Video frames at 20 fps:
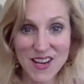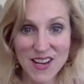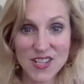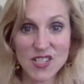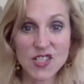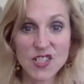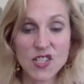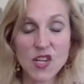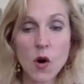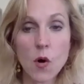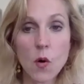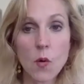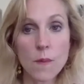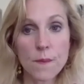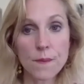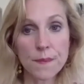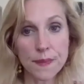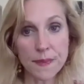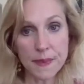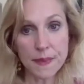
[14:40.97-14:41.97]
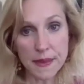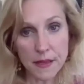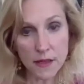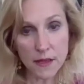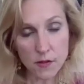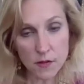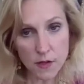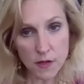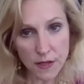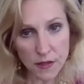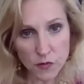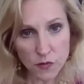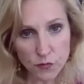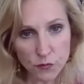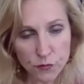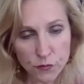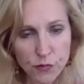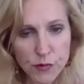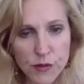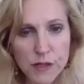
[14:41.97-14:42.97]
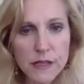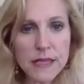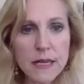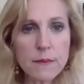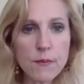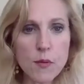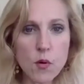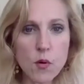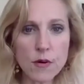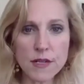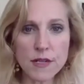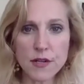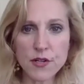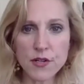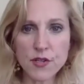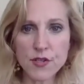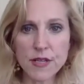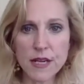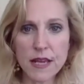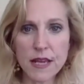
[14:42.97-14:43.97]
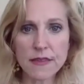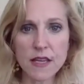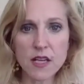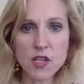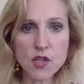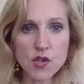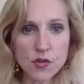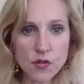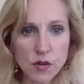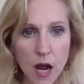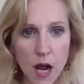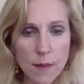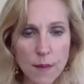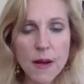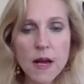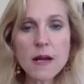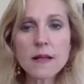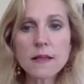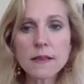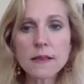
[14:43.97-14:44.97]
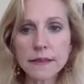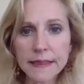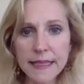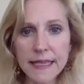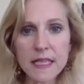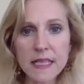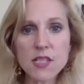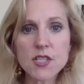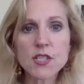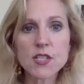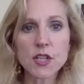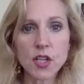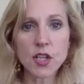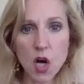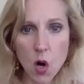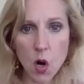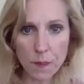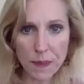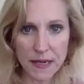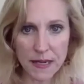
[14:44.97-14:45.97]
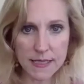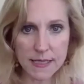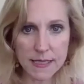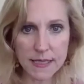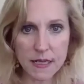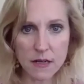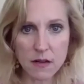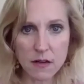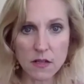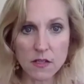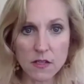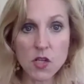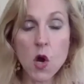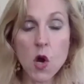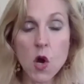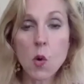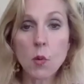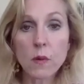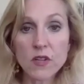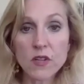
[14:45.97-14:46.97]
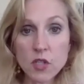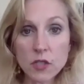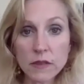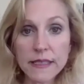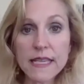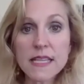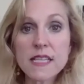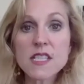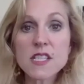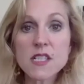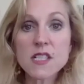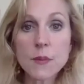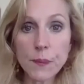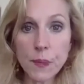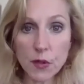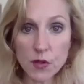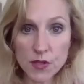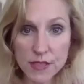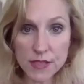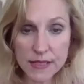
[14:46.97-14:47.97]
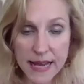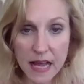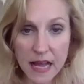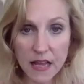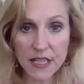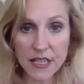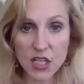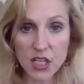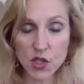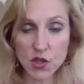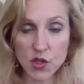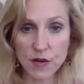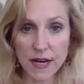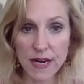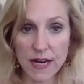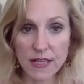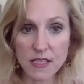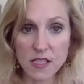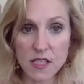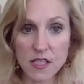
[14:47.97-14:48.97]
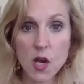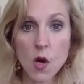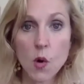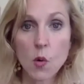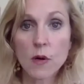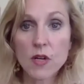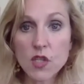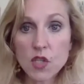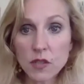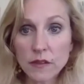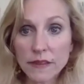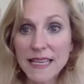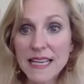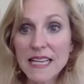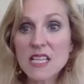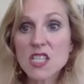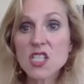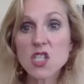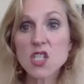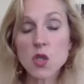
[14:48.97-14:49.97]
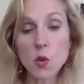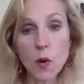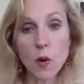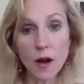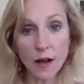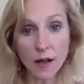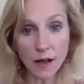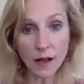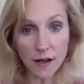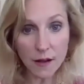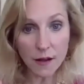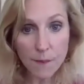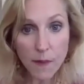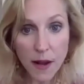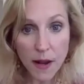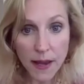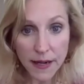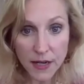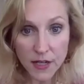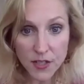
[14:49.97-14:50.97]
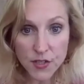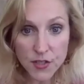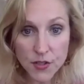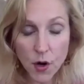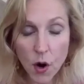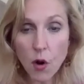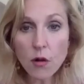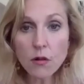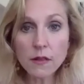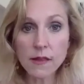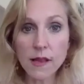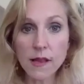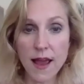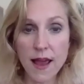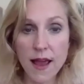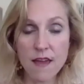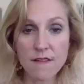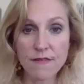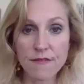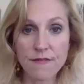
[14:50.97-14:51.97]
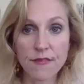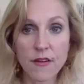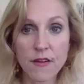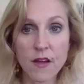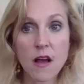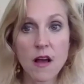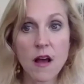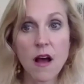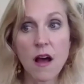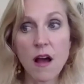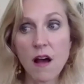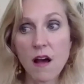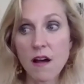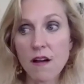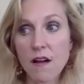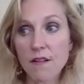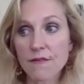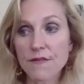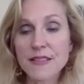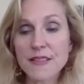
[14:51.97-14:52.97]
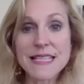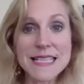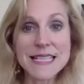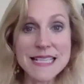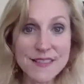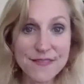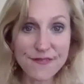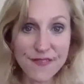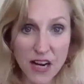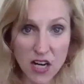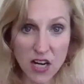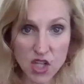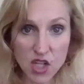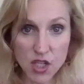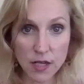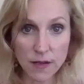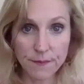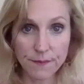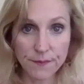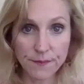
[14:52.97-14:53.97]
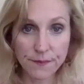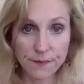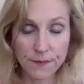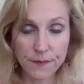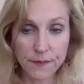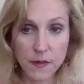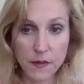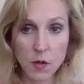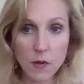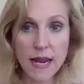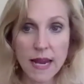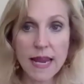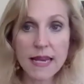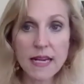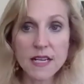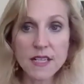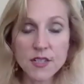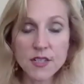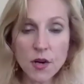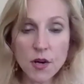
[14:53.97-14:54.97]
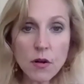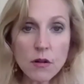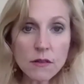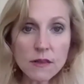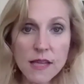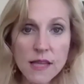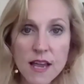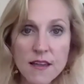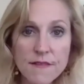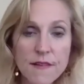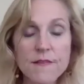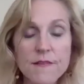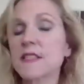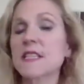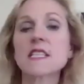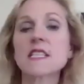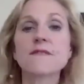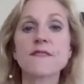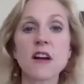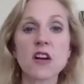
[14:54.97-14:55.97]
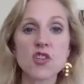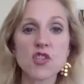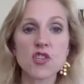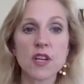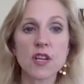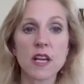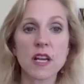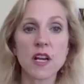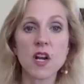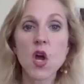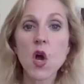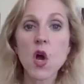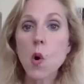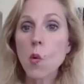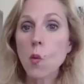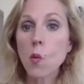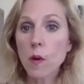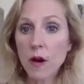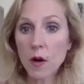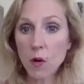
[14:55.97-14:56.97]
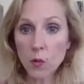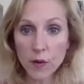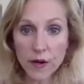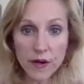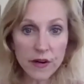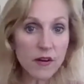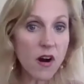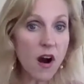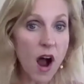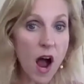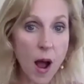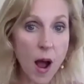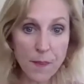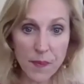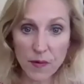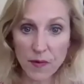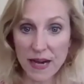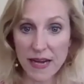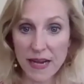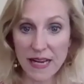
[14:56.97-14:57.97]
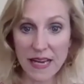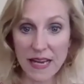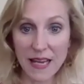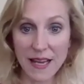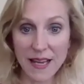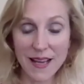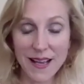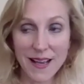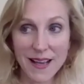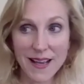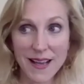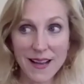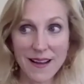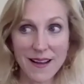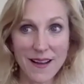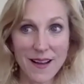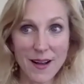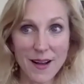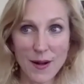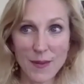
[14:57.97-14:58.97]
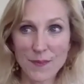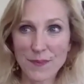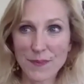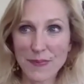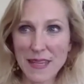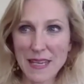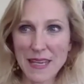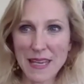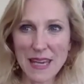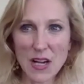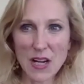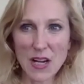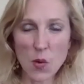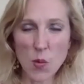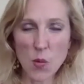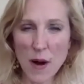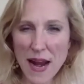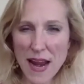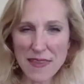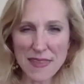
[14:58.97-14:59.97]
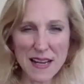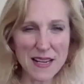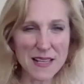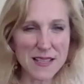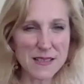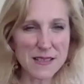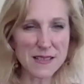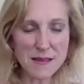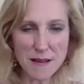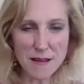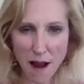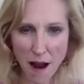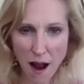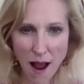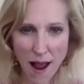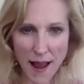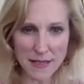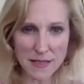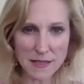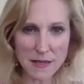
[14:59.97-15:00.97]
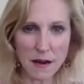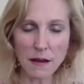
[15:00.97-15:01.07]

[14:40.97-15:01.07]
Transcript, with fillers: So it's really important to understand that trauma leads to coping skills, which leads to personality traits, which leads to a, an adult life of dysfunction. Okay, an adult life of dysfunction where we're operating um, in a way that is not